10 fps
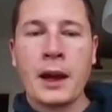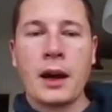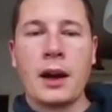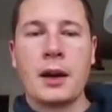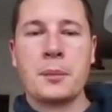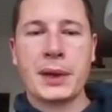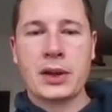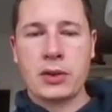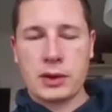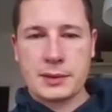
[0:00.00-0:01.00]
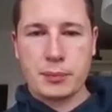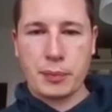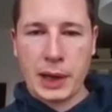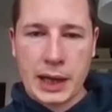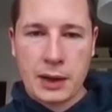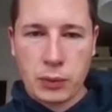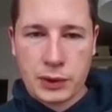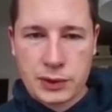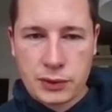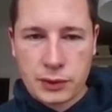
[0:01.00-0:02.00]
Uh, because black
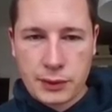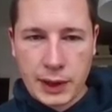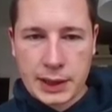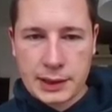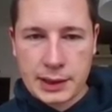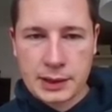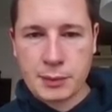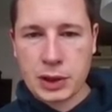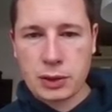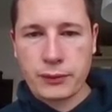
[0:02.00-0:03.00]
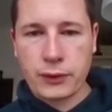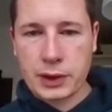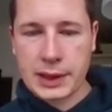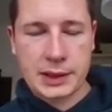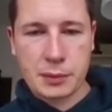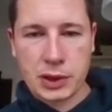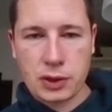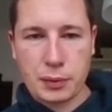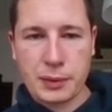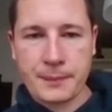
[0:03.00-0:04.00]
wants to trade this bishop for this
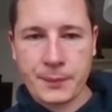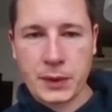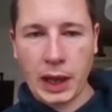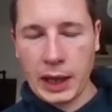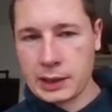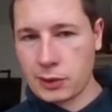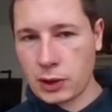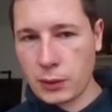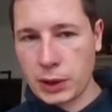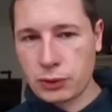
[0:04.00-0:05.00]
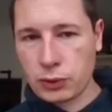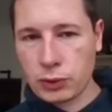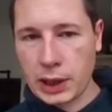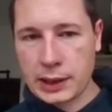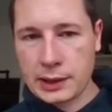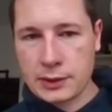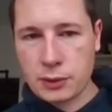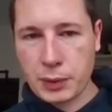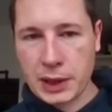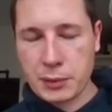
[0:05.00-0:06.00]
bishop, and the only way to do that is to
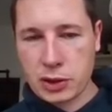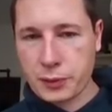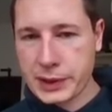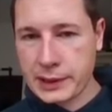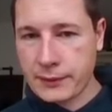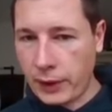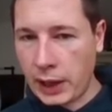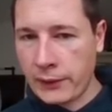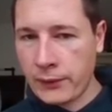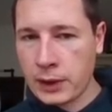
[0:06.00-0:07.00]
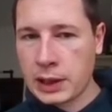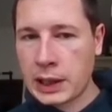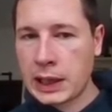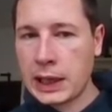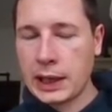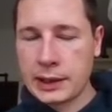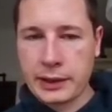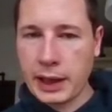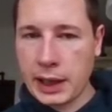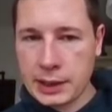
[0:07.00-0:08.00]
play bishop c5, and
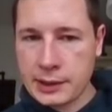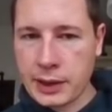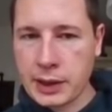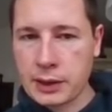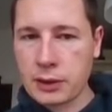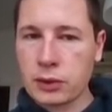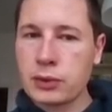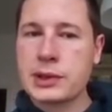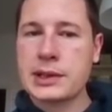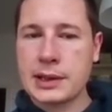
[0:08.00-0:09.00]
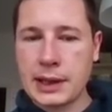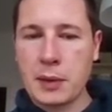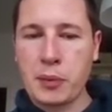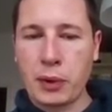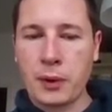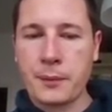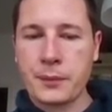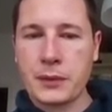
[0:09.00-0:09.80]
a3 loses a tempo